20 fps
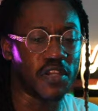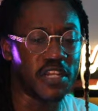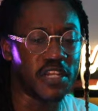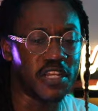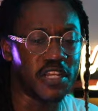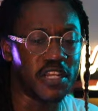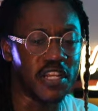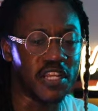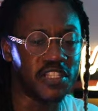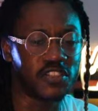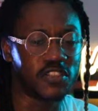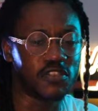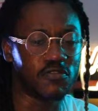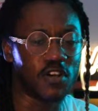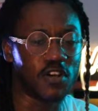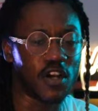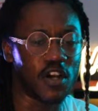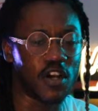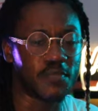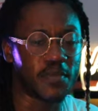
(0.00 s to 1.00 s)
and these two
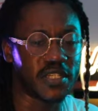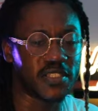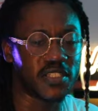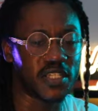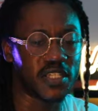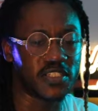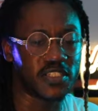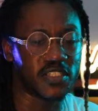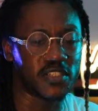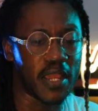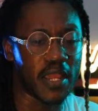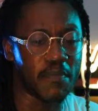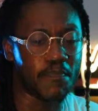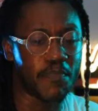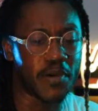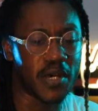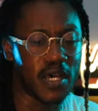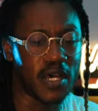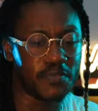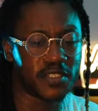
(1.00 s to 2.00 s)
caught my attention, right?
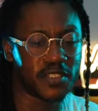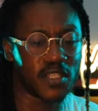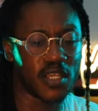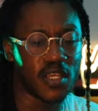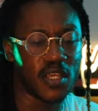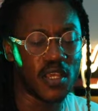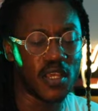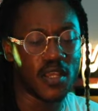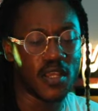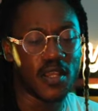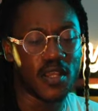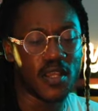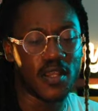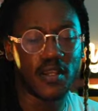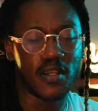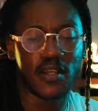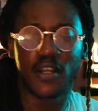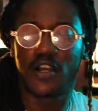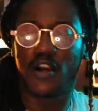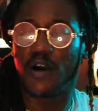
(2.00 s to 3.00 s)
PUPS
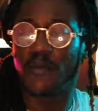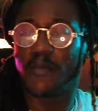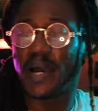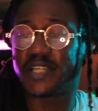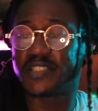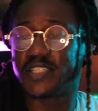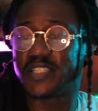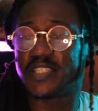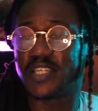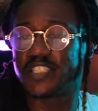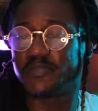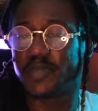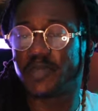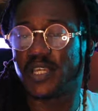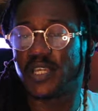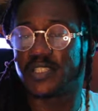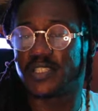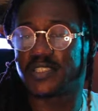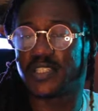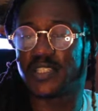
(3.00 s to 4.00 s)
caught my attention
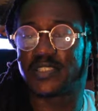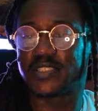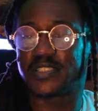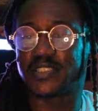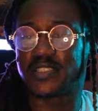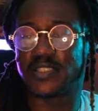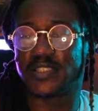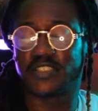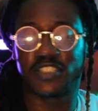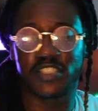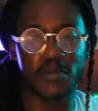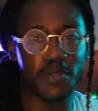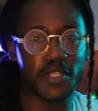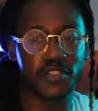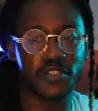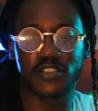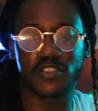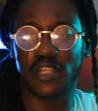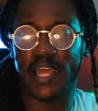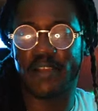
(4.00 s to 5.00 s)
because it's similar
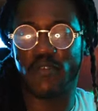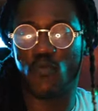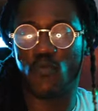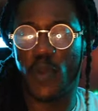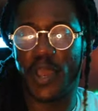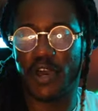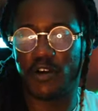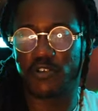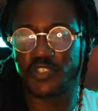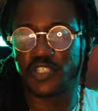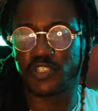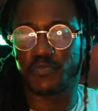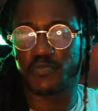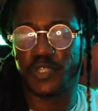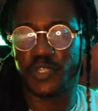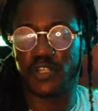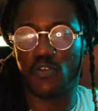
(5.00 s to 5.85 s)
to like Welsh. We know